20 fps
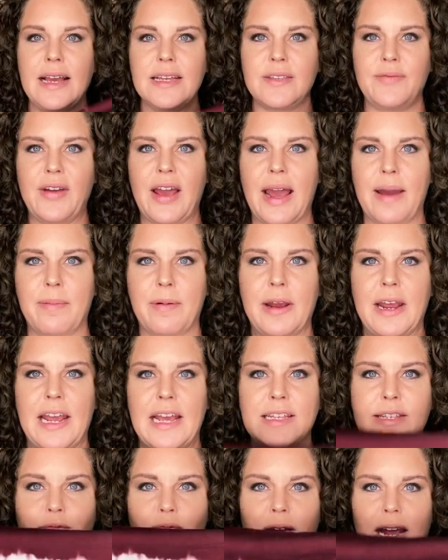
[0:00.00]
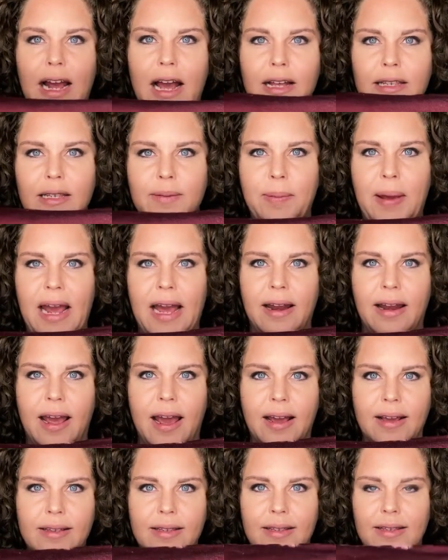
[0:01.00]
fabric is Rayon
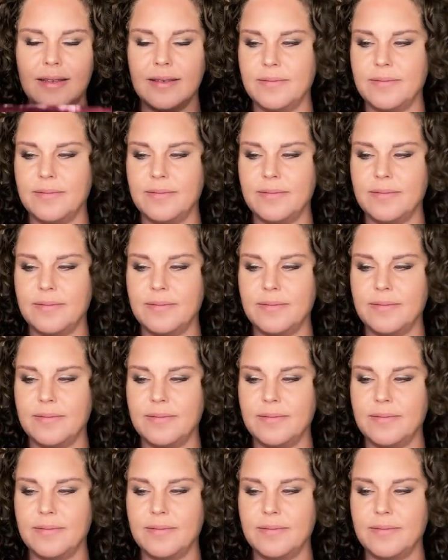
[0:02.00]
Spandex.